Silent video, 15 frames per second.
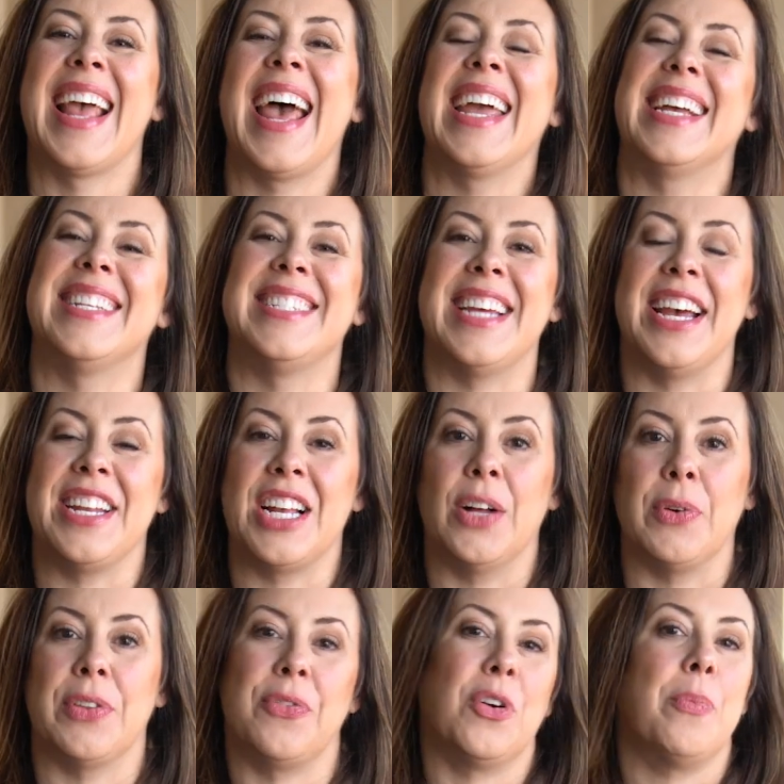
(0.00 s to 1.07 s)
Hey, it's Danielle
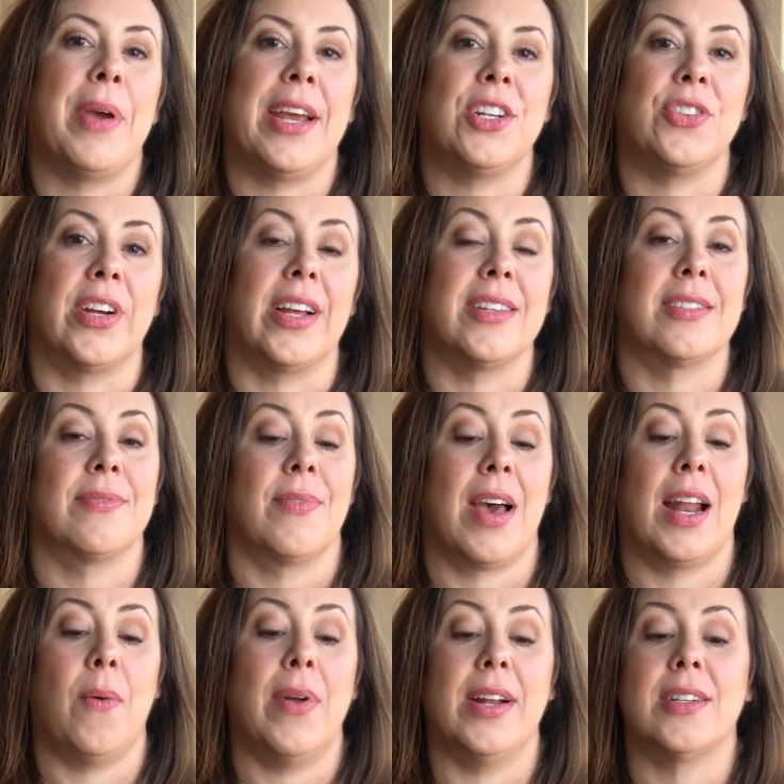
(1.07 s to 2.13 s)
with 4 Patriots,
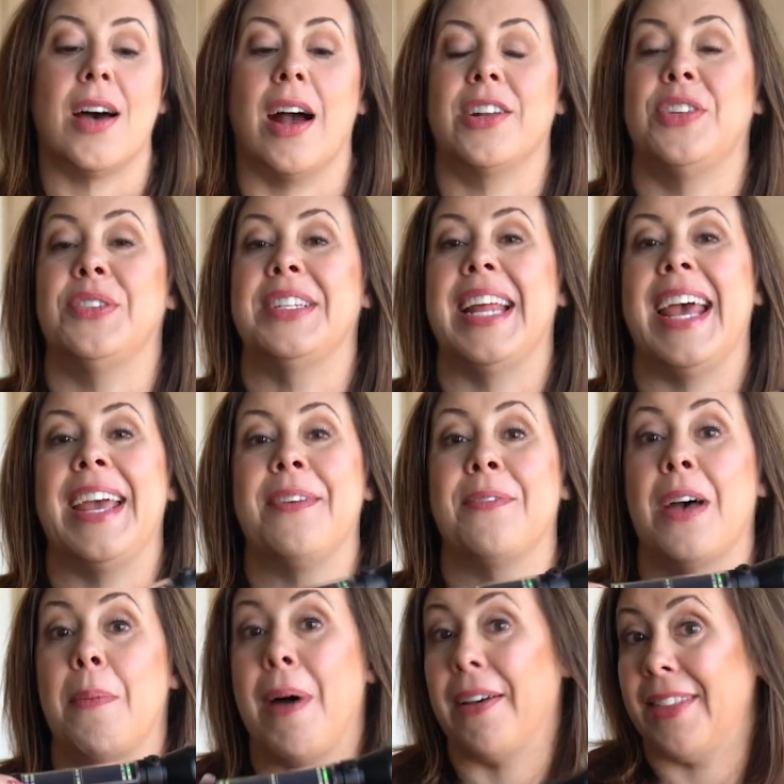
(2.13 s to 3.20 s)
and I want to talk to you today
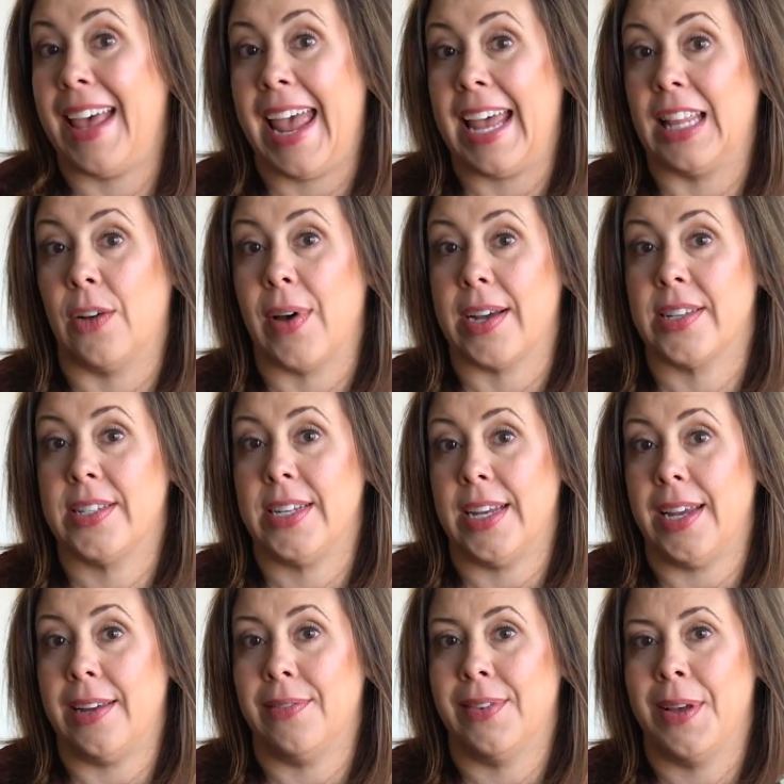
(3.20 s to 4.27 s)
about the
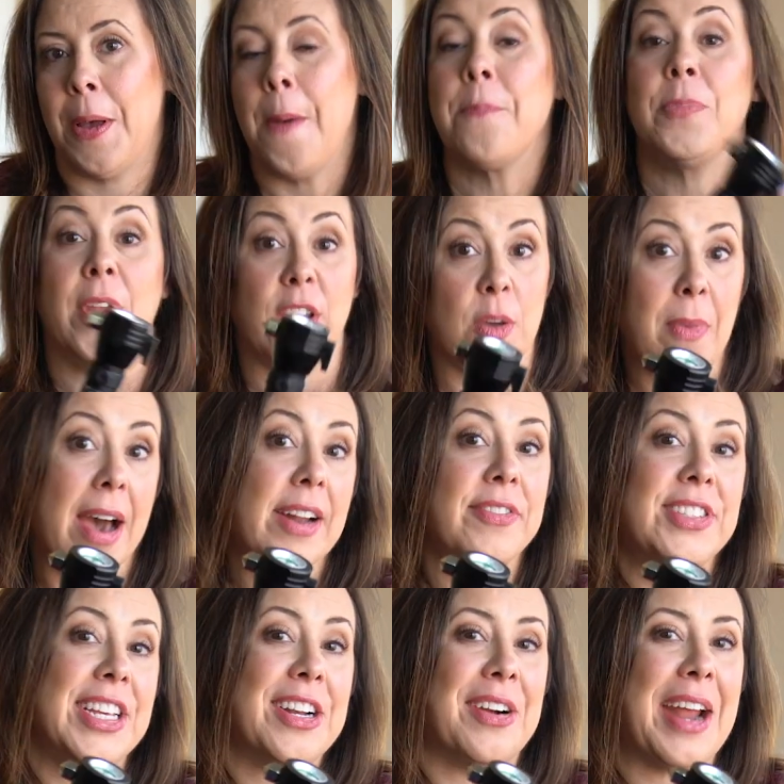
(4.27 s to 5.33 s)
HaloXT. Now, you might have
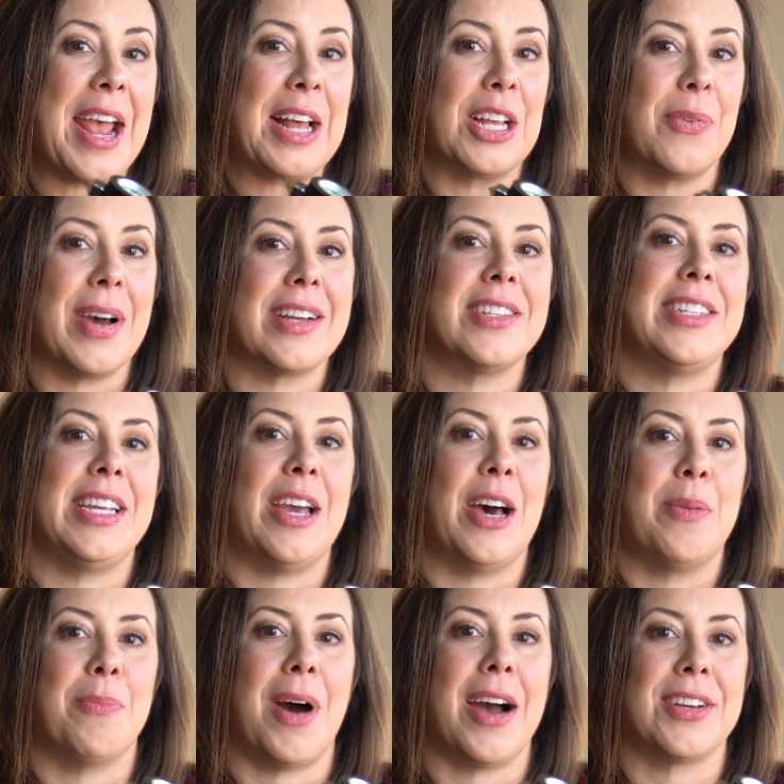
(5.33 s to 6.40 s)
seen our HaloXT
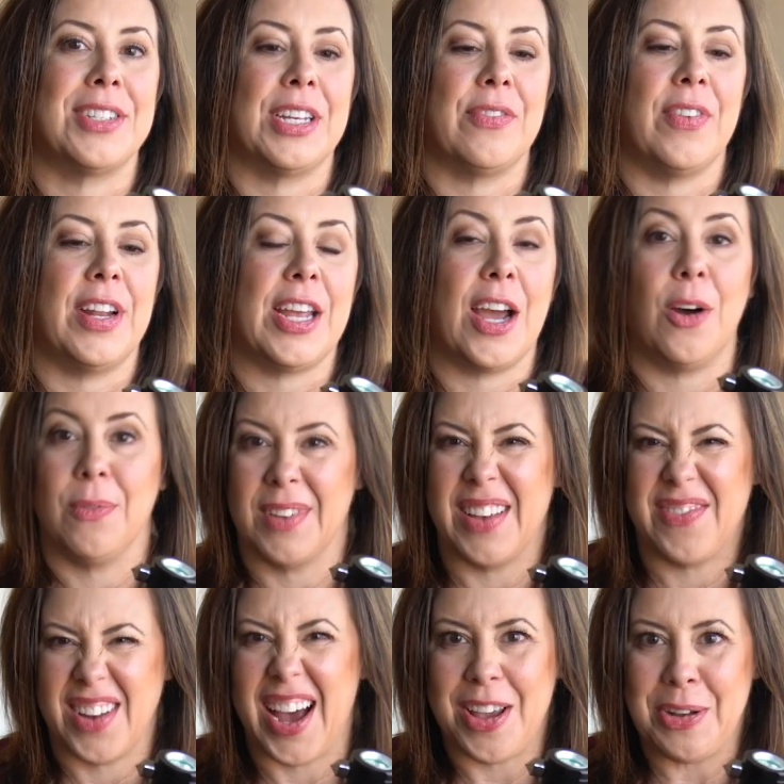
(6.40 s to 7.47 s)
unboxing video.
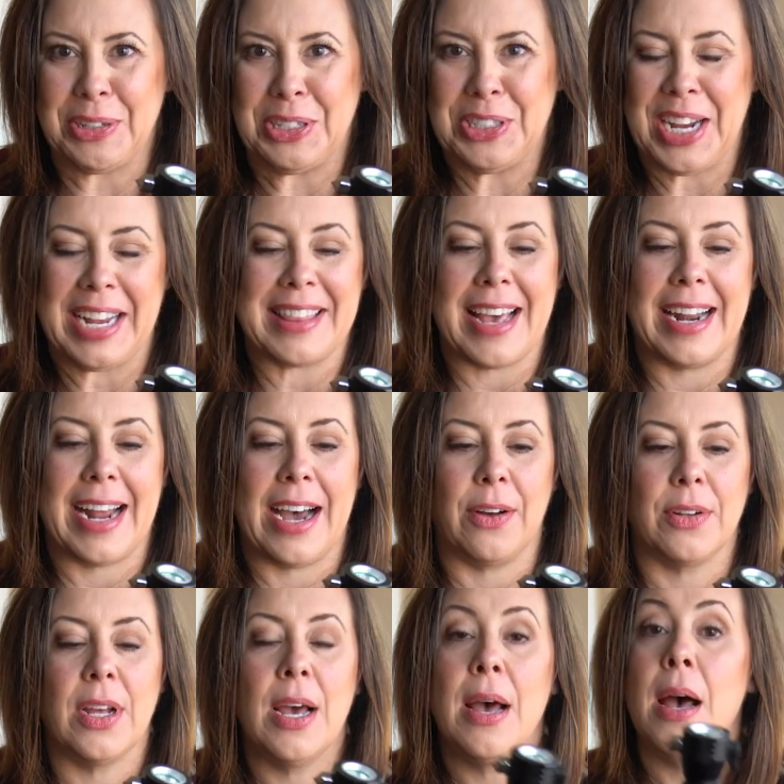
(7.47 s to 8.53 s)
If not, you should check that
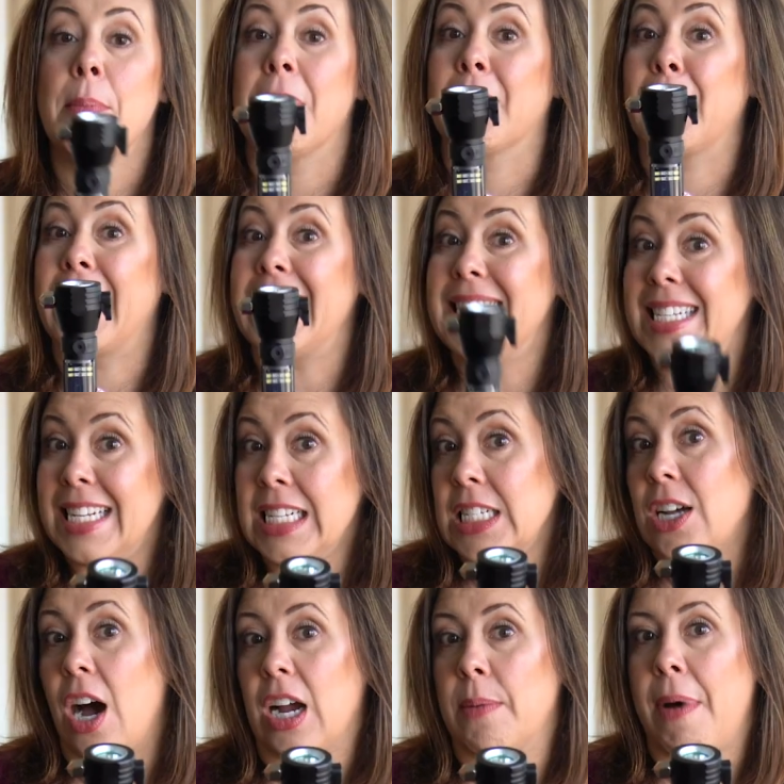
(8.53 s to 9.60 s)
out. But what I didn't
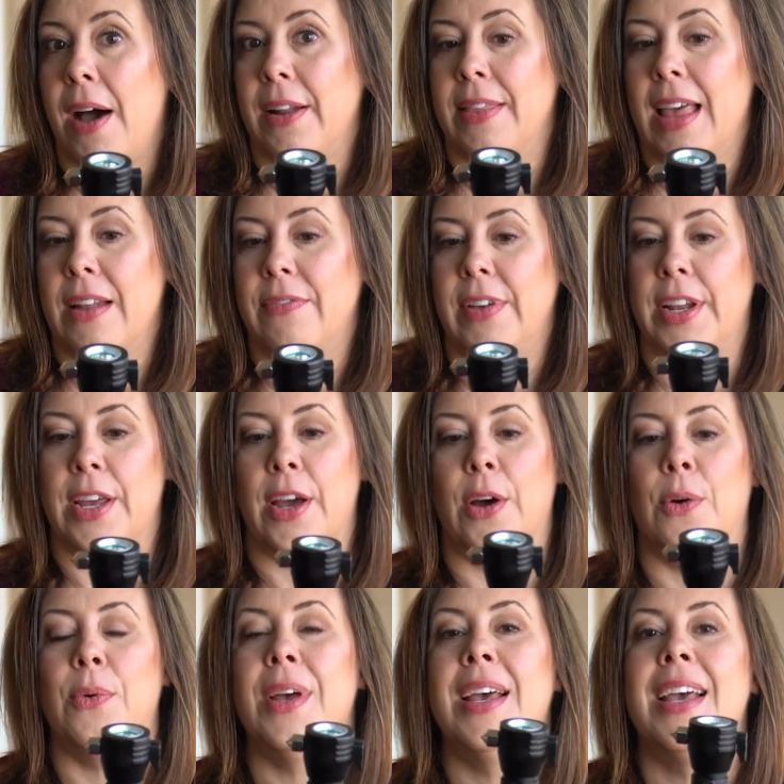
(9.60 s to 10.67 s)
talk about in that video